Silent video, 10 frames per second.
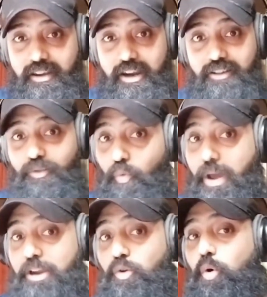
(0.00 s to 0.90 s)
its
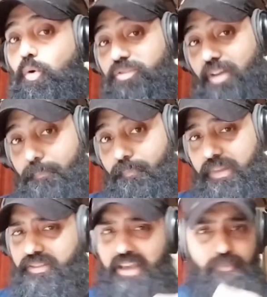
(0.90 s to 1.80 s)
value goes up. The
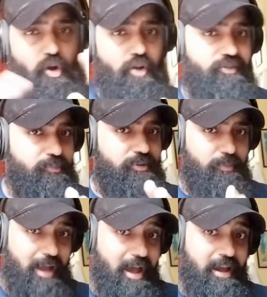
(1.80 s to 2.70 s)
same concepts
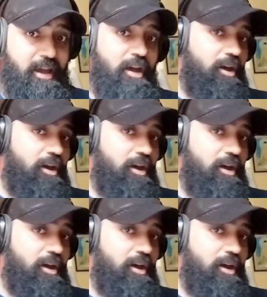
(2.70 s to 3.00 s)
apply.